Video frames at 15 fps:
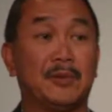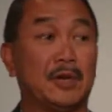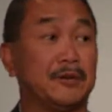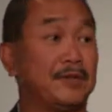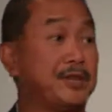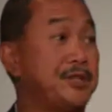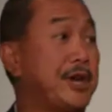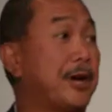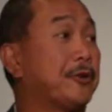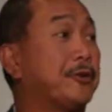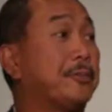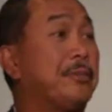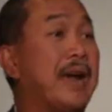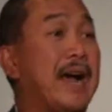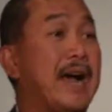bit of a
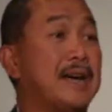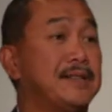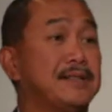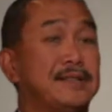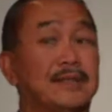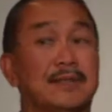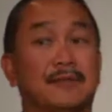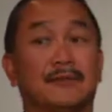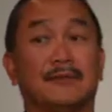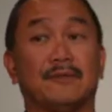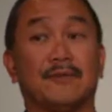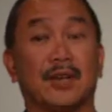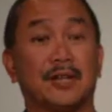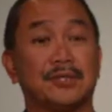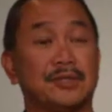checkered past in
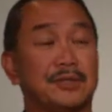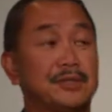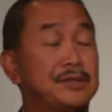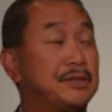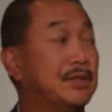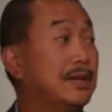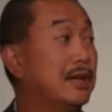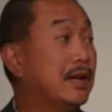different ventures.